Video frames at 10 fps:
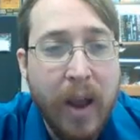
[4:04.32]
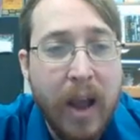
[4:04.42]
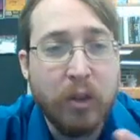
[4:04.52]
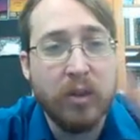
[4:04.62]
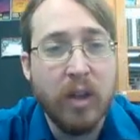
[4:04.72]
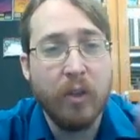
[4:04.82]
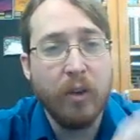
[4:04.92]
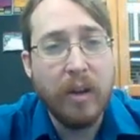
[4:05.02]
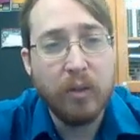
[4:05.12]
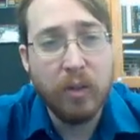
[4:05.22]
reactions, other
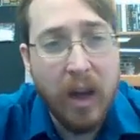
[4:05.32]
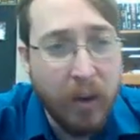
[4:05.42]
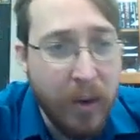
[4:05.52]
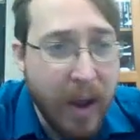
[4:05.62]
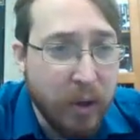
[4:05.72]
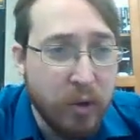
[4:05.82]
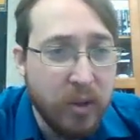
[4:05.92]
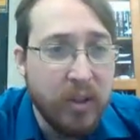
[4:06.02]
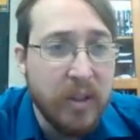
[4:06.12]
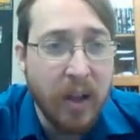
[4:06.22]
exergonic reactions in
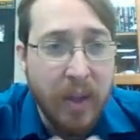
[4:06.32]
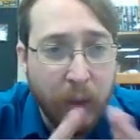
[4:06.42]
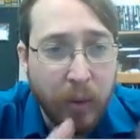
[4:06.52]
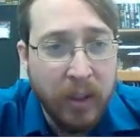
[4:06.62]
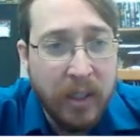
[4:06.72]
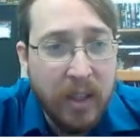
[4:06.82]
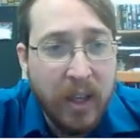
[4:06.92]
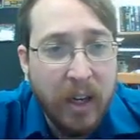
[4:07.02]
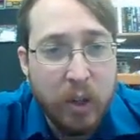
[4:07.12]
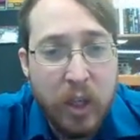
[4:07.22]
the cell that are releasing
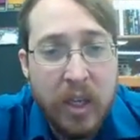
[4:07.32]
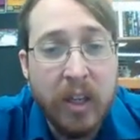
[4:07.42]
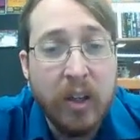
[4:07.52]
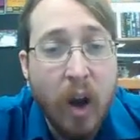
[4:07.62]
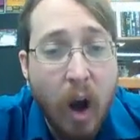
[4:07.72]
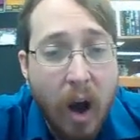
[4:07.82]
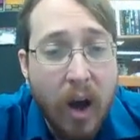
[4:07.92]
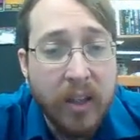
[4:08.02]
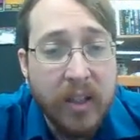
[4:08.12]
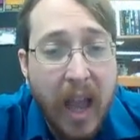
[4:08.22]
energy, can
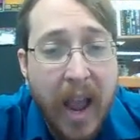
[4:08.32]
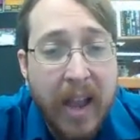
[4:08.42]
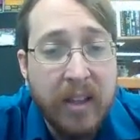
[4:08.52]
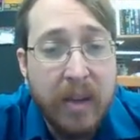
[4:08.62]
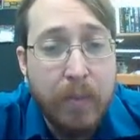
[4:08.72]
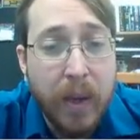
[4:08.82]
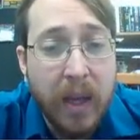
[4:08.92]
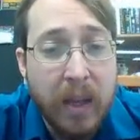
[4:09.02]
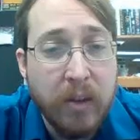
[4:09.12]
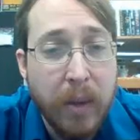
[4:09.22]
cause
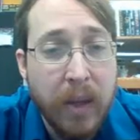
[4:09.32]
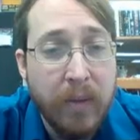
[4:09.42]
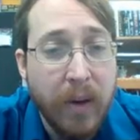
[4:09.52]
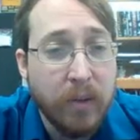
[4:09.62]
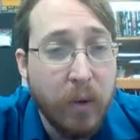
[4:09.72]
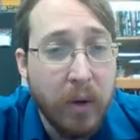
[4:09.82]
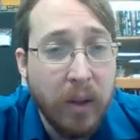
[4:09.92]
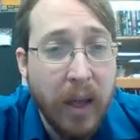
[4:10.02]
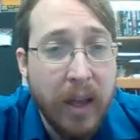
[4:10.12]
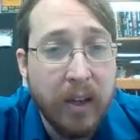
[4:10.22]
ADP to be
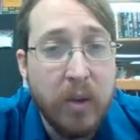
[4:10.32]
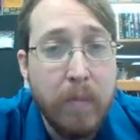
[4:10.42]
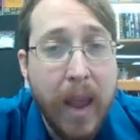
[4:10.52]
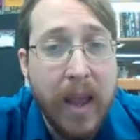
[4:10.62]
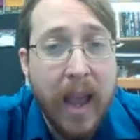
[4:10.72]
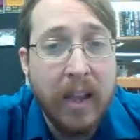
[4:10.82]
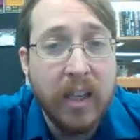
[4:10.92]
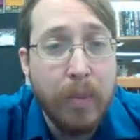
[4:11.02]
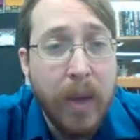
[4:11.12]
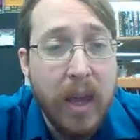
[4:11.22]
phosphorylated to make
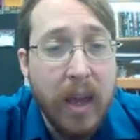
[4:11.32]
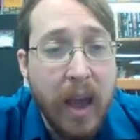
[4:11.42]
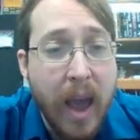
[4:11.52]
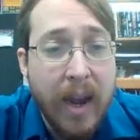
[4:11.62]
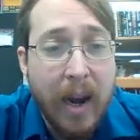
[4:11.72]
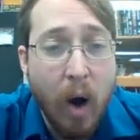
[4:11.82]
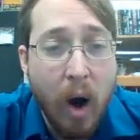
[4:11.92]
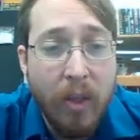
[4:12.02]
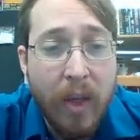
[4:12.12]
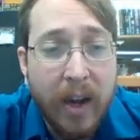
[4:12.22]
ATP. And now
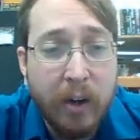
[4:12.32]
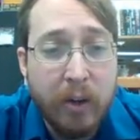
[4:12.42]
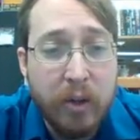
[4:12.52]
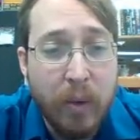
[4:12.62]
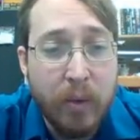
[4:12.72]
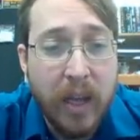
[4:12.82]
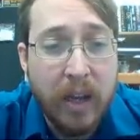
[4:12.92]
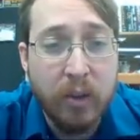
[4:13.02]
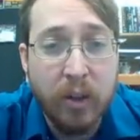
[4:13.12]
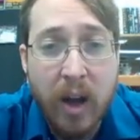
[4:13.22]
all that energy that was
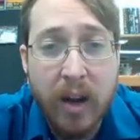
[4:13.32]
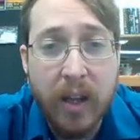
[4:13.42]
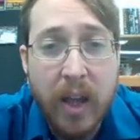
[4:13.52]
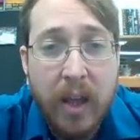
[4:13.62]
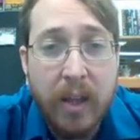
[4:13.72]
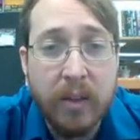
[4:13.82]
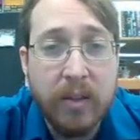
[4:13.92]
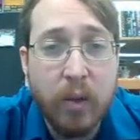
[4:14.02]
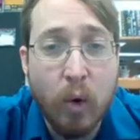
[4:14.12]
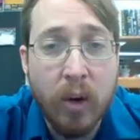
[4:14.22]
exergonic is
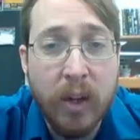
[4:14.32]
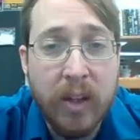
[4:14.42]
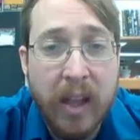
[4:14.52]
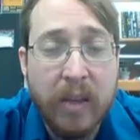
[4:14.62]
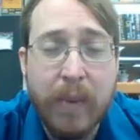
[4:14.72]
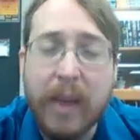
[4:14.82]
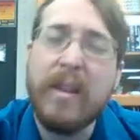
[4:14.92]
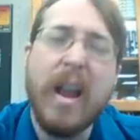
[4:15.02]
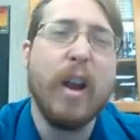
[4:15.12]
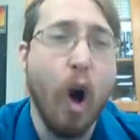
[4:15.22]
stored as ATP.
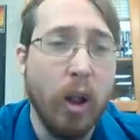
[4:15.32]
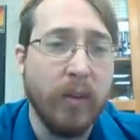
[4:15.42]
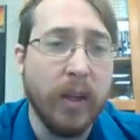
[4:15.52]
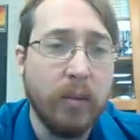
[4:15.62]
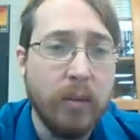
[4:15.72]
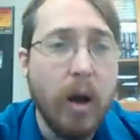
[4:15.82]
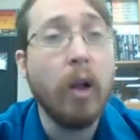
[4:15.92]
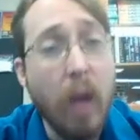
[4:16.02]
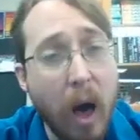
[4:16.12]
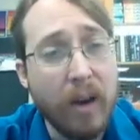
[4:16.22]
Not all of it. A
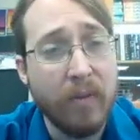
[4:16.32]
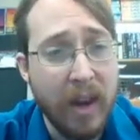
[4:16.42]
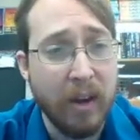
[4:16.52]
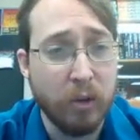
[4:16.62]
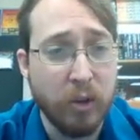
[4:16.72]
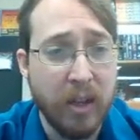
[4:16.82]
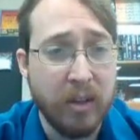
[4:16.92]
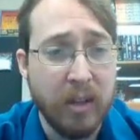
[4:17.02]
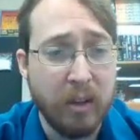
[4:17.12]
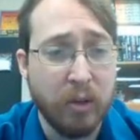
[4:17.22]
lot of that energy that
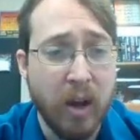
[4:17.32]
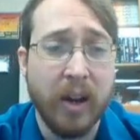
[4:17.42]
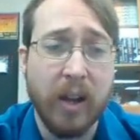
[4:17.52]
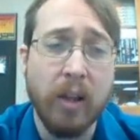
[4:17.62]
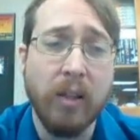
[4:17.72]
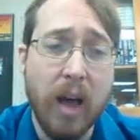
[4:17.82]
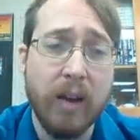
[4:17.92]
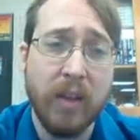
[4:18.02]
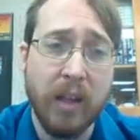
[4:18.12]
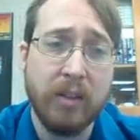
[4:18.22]
is
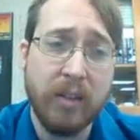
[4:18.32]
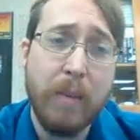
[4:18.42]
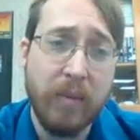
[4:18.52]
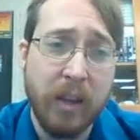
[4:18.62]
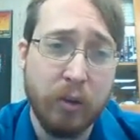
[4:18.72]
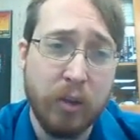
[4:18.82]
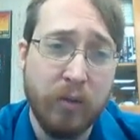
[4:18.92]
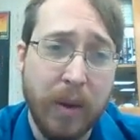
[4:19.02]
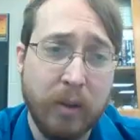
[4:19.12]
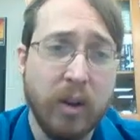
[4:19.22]
exergonic. Some of the energy
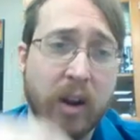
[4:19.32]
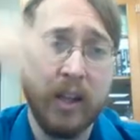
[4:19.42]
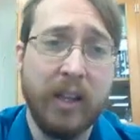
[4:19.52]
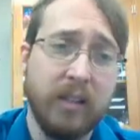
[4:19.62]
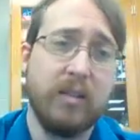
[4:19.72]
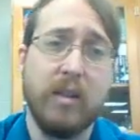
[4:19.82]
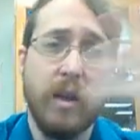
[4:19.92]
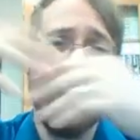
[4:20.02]
from exergonic gets